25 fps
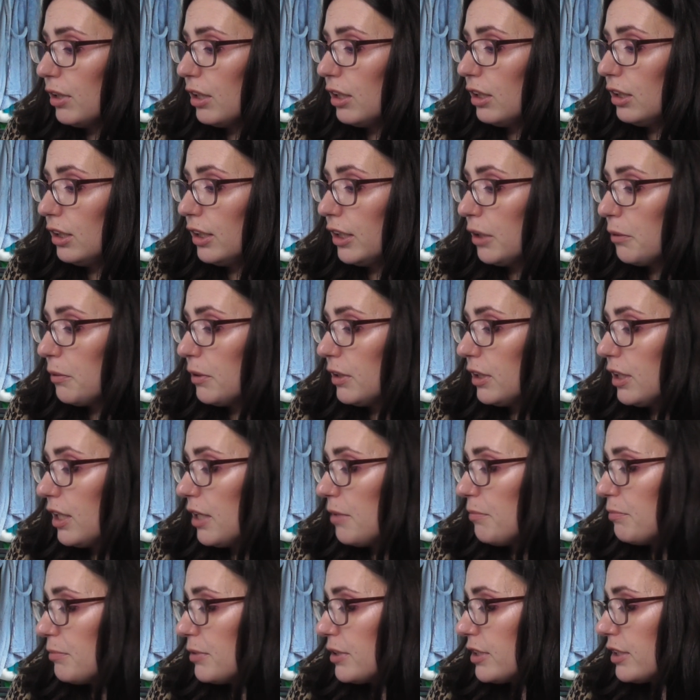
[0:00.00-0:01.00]
Liquid
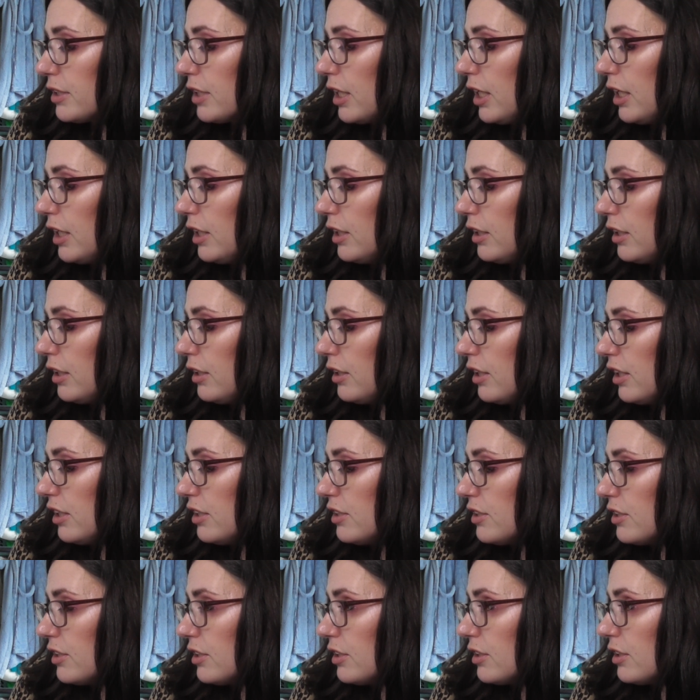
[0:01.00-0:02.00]
lips in
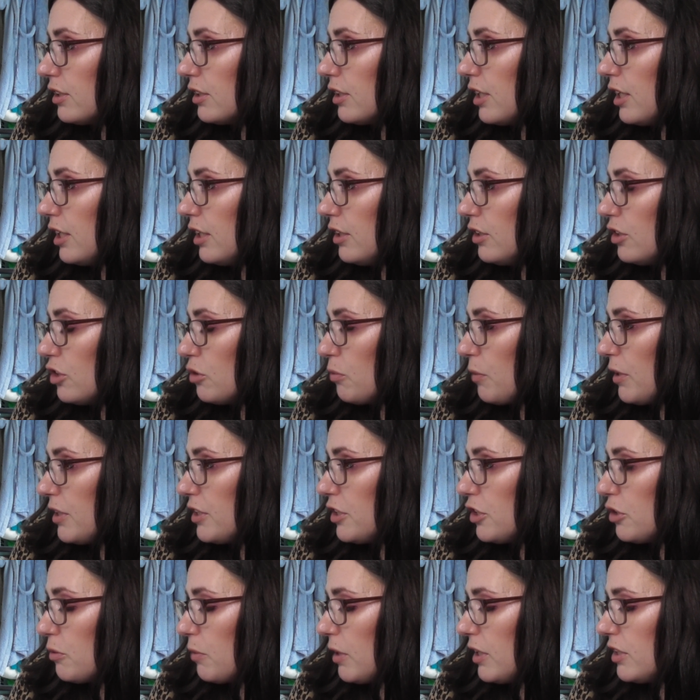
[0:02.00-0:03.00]

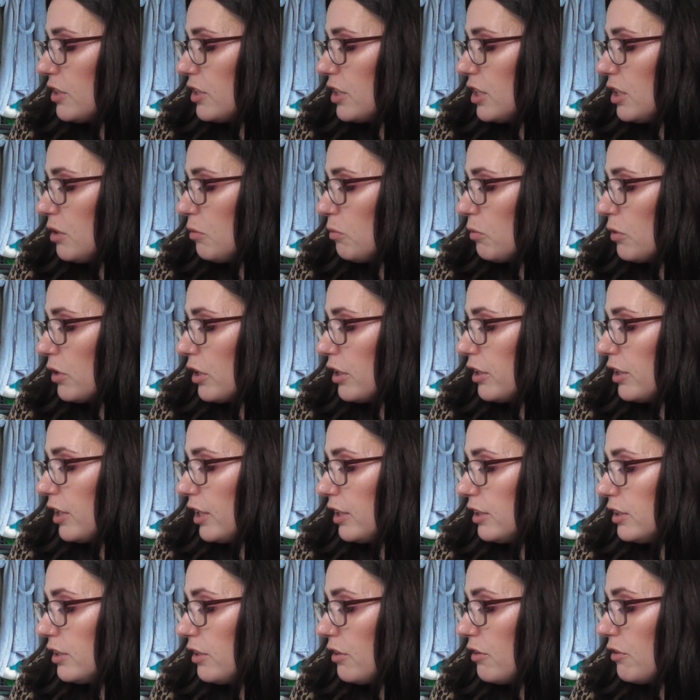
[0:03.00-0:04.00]
2020 were
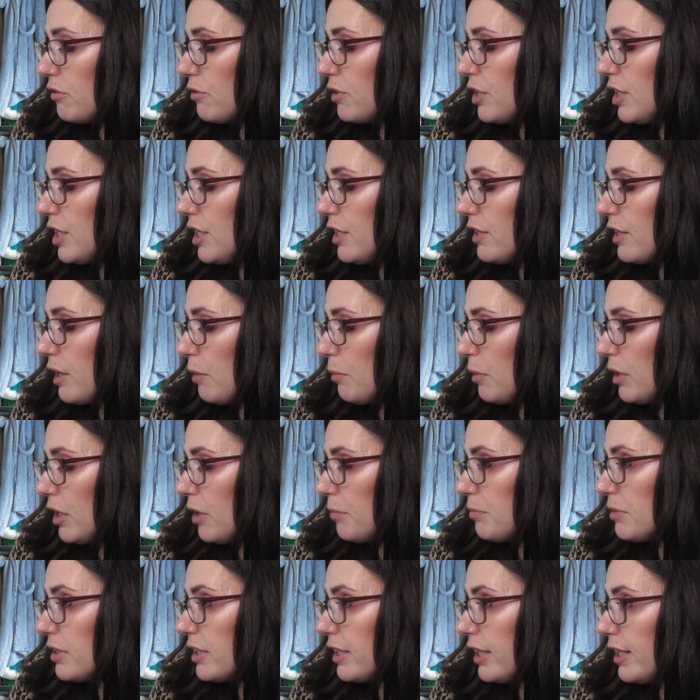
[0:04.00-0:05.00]
93. That went
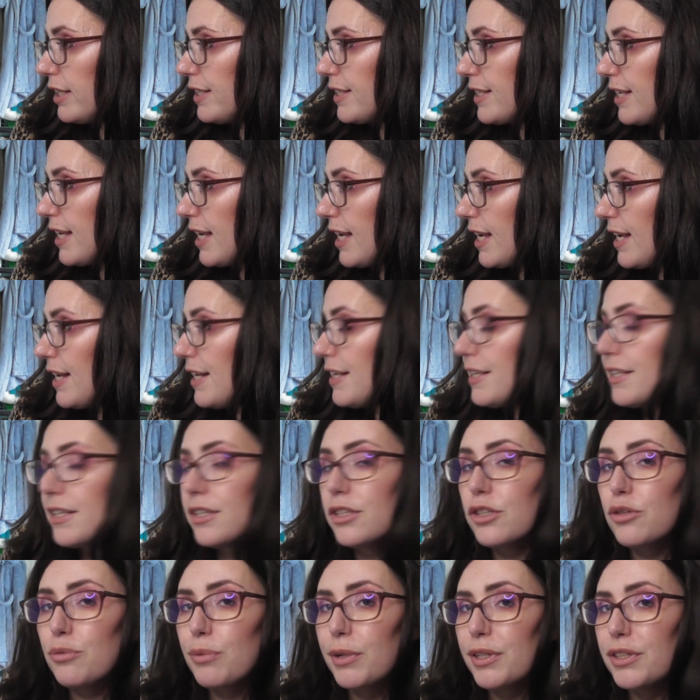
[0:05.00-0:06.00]
up to 98
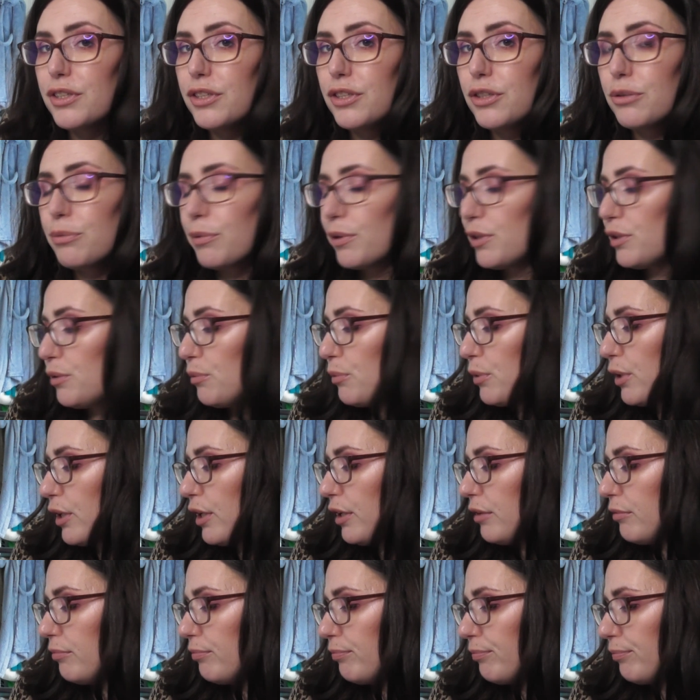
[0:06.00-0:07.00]
in
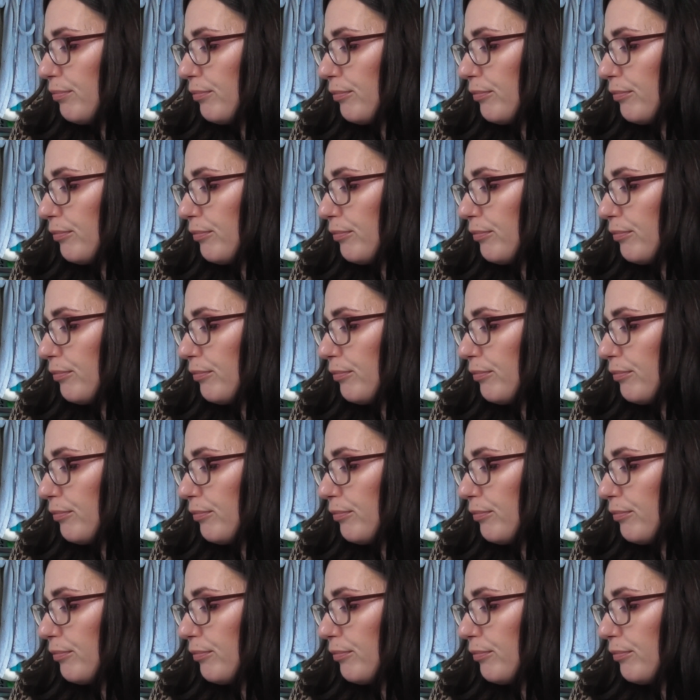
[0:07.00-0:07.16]
2021.